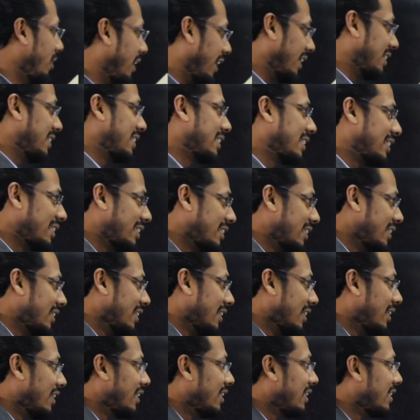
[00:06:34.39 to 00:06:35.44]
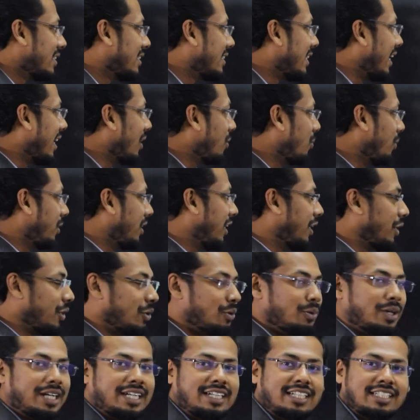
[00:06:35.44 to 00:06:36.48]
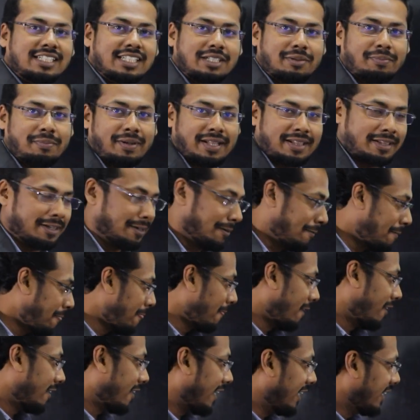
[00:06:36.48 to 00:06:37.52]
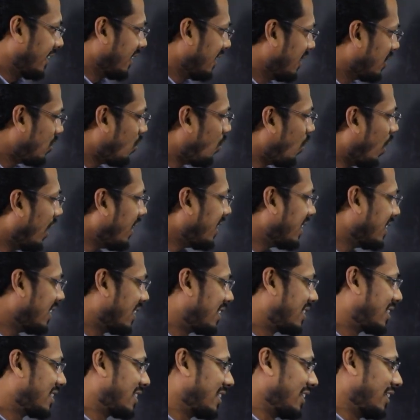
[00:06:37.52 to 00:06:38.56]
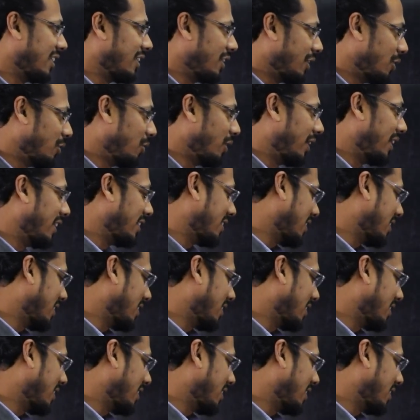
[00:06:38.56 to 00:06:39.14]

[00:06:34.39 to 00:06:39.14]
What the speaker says: let's start with the unit digit method. Right. So what is unit